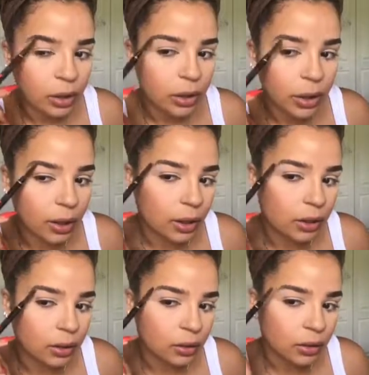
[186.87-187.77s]
they
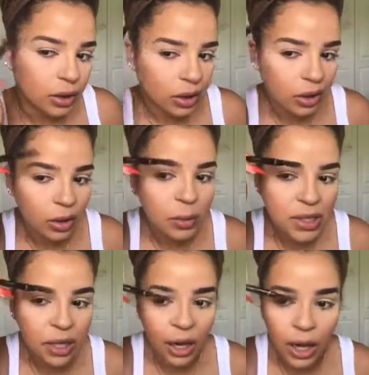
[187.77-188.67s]
kind of, they're
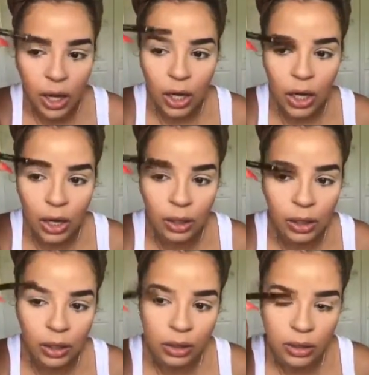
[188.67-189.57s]
missing hair,
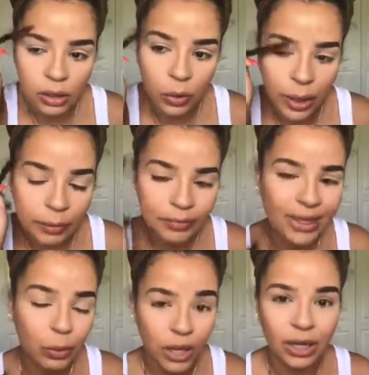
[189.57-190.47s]
and so yeah,
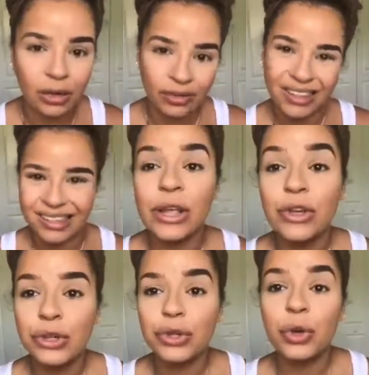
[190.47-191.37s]
we're gonna fix that. I
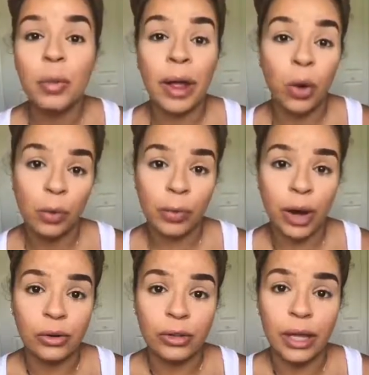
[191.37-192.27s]
used to do my own
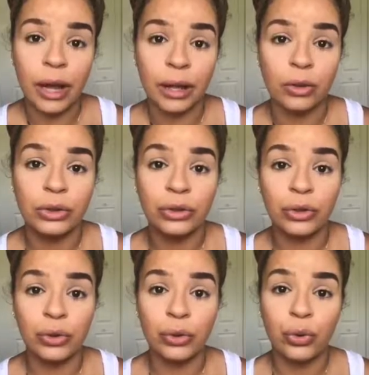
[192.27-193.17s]
brows. I
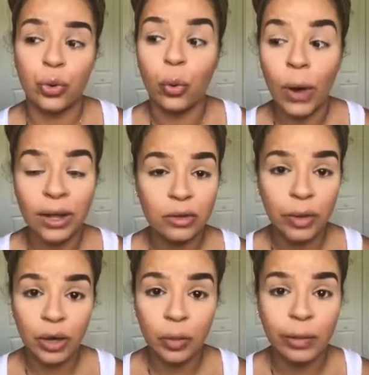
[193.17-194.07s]
used to wax
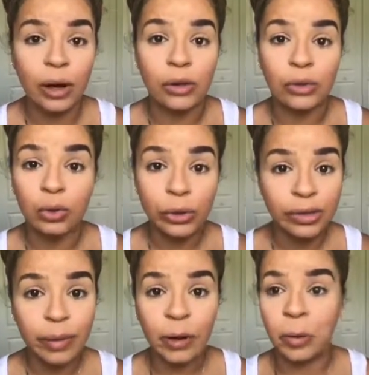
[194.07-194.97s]
my own brows,
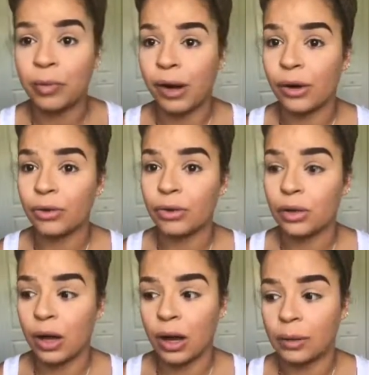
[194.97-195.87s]
twist my own brows,
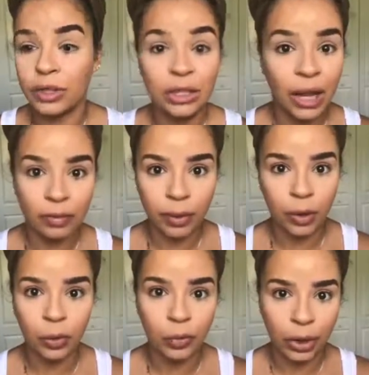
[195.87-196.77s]
shave my
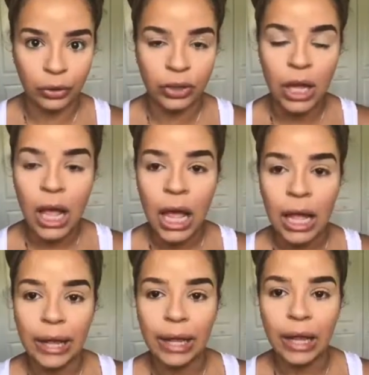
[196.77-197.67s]
own brows,
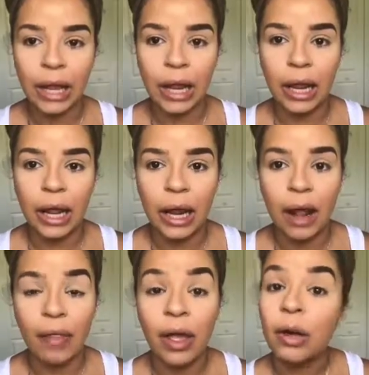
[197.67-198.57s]
and
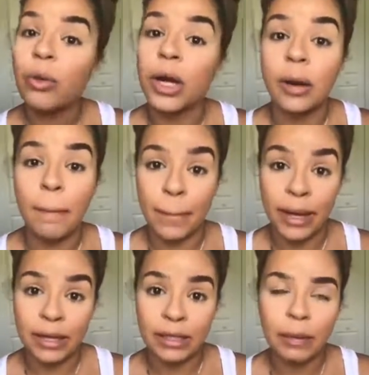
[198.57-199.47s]
they were a
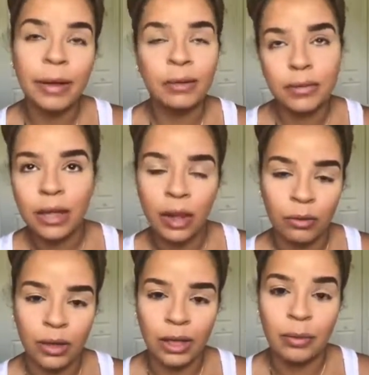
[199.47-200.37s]
mess. I mean,
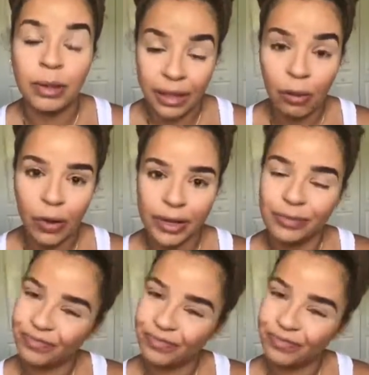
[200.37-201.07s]
not really, but they were.